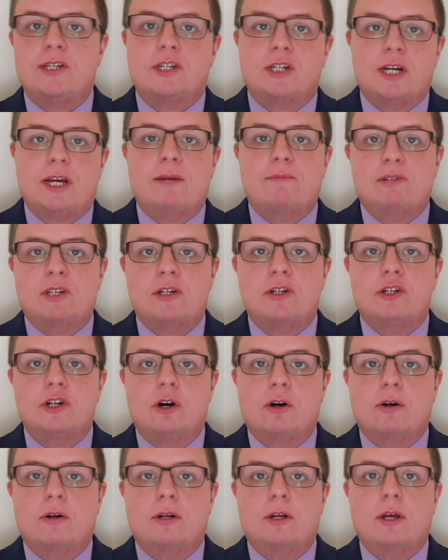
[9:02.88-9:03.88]
James and
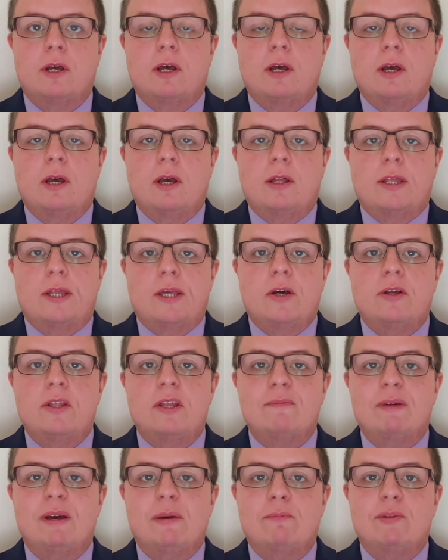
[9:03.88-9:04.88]
John, the
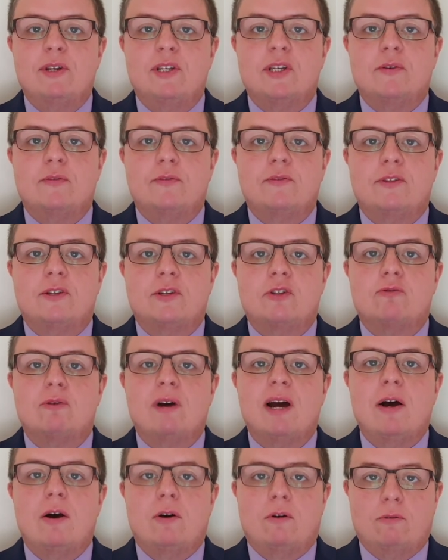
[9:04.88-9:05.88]
other members of the
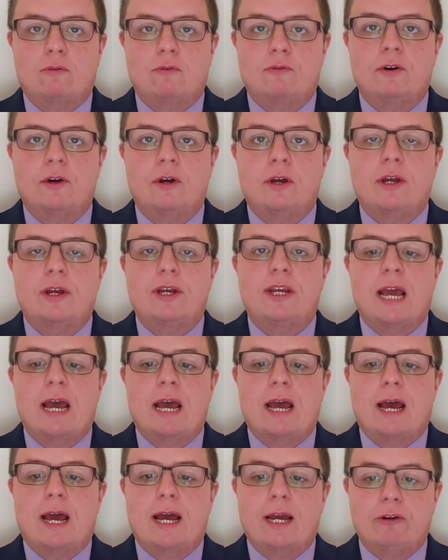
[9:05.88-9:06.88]
12
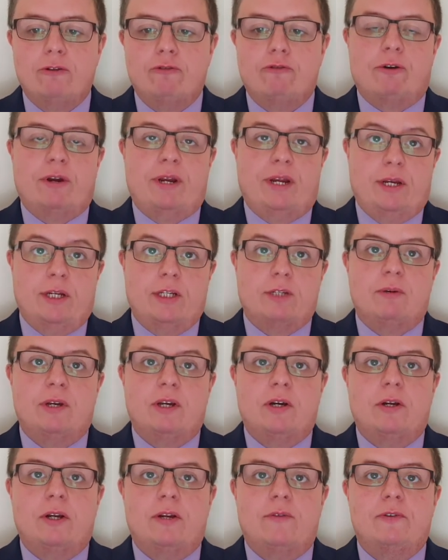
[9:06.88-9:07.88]
get angry, as we
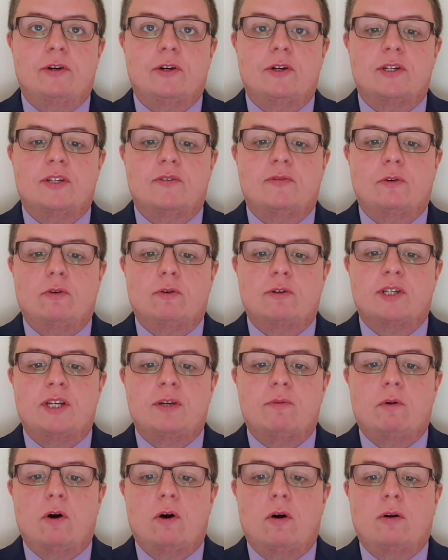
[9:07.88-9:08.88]
learn in verse
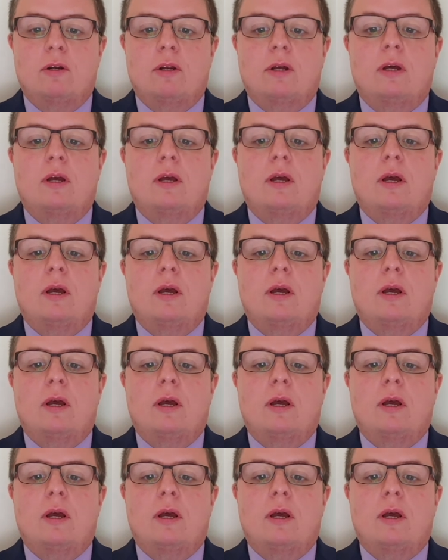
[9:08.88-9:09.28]
41.